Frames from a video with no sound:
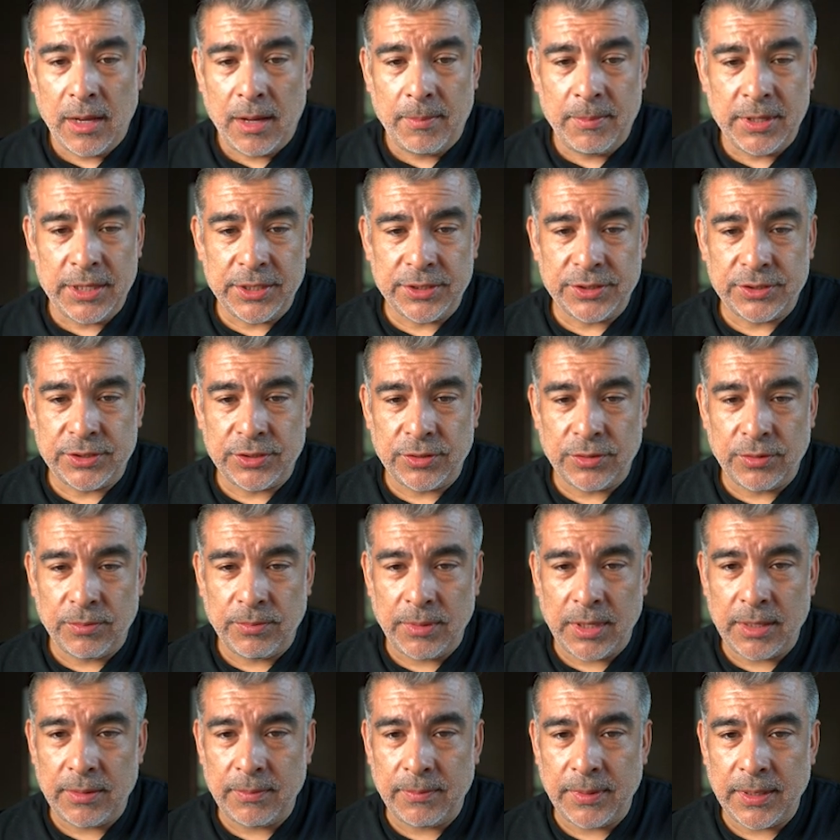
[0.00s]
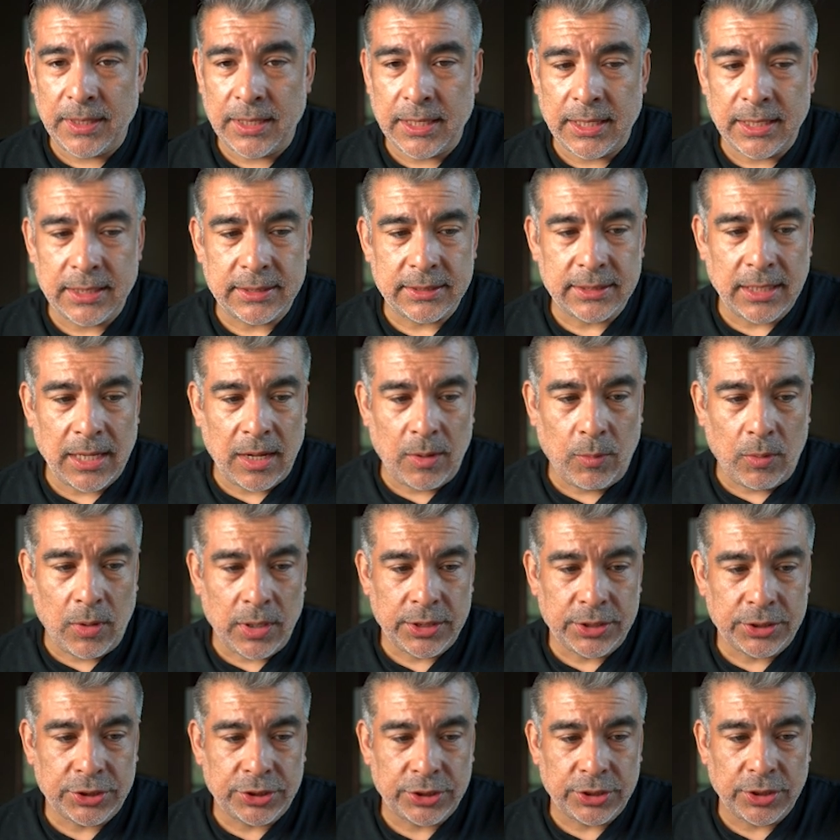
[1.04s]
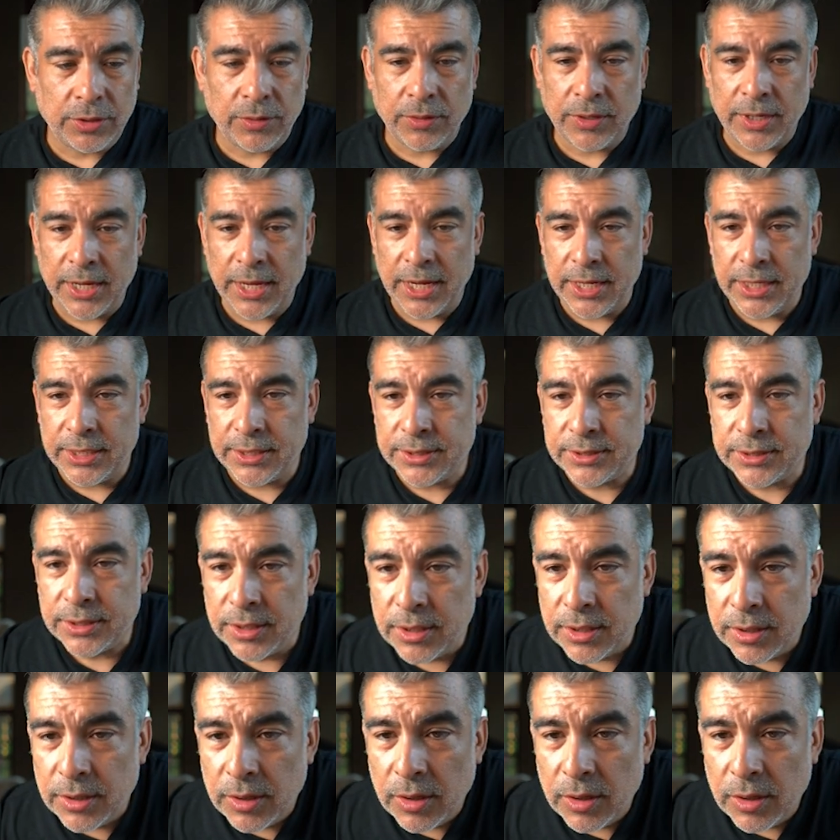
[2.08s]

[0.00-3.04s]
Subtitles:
I'm going to zoom in because I want to showcase